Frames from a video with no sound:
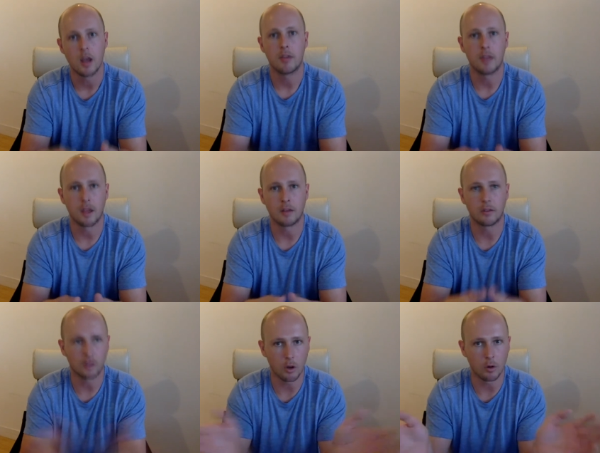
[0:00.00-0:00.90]
than
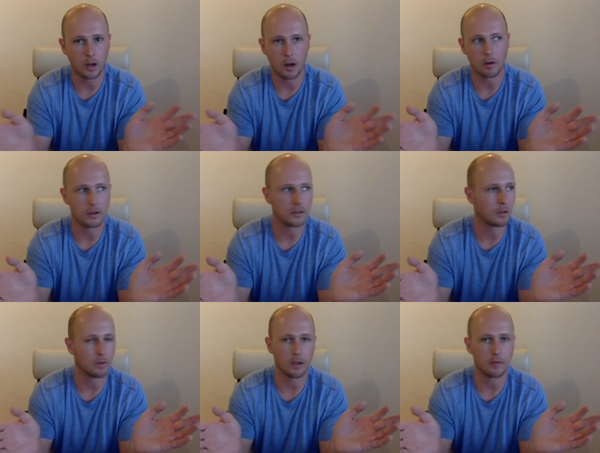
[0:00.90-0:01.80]
to go into areas
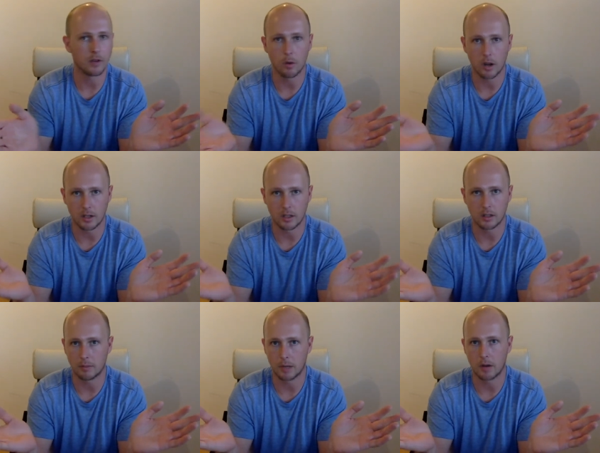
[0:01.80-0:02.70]
that we have no
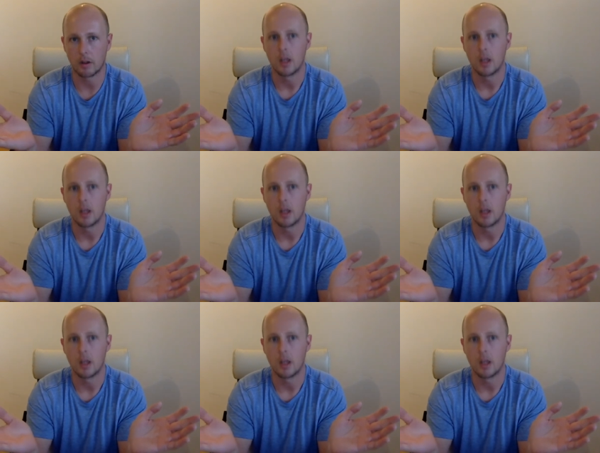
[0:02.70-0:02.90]
idea about.